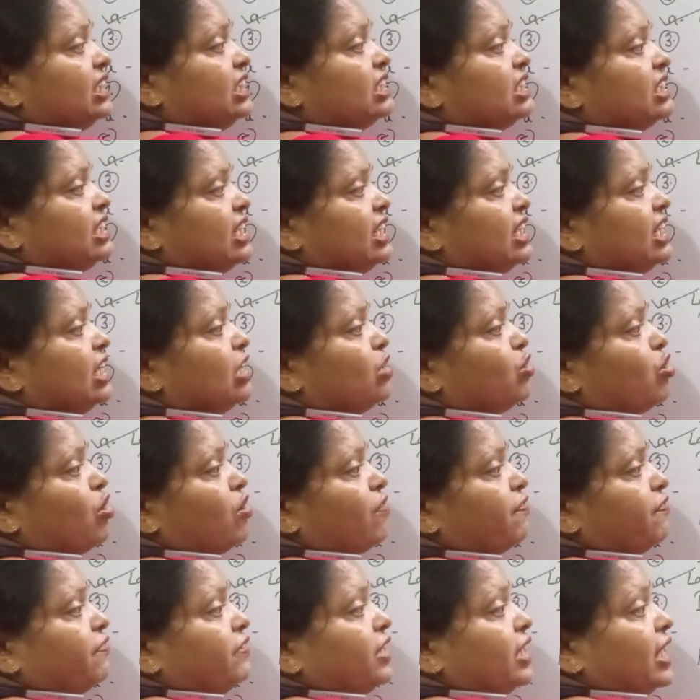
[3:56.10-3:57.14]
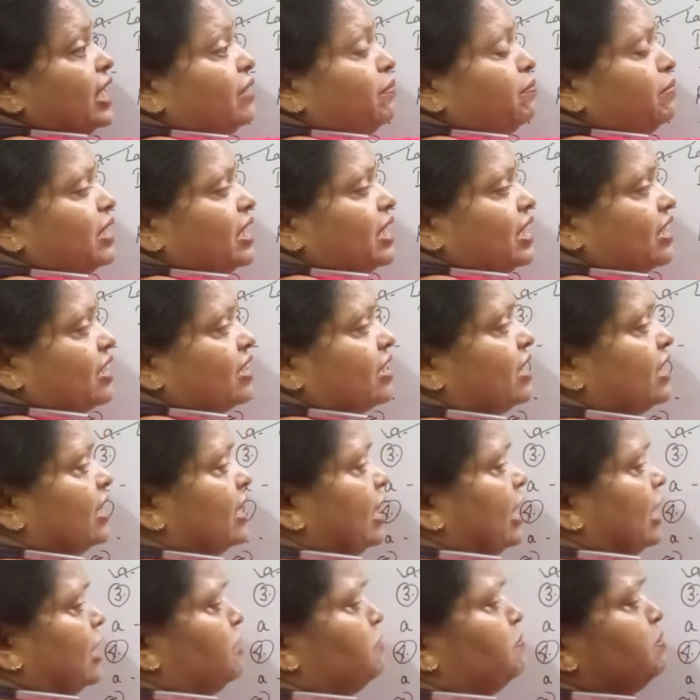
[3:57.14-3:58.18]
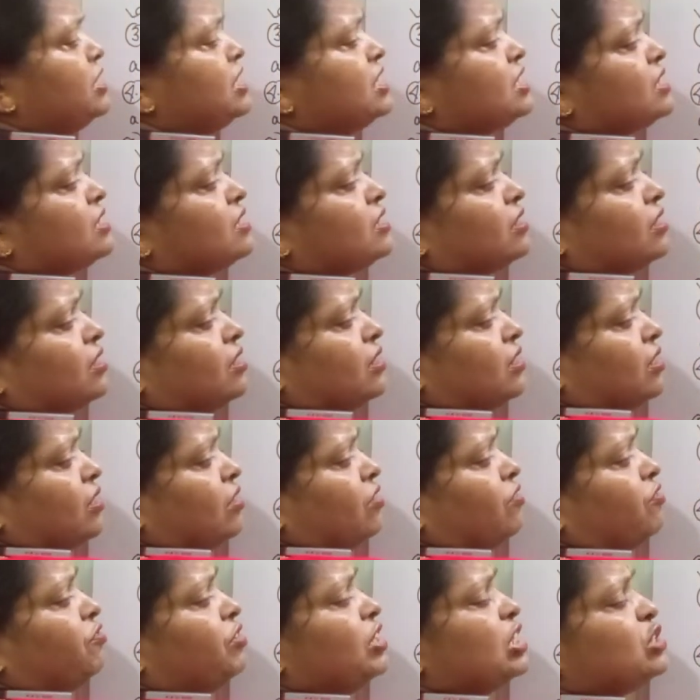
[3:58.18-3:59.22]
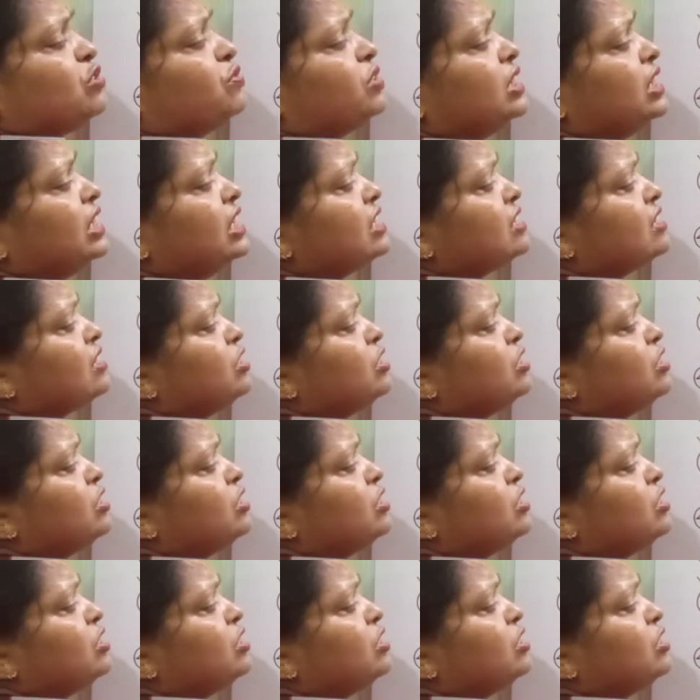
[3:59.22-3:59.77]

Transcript: tea, coffee and milk. It means, which one is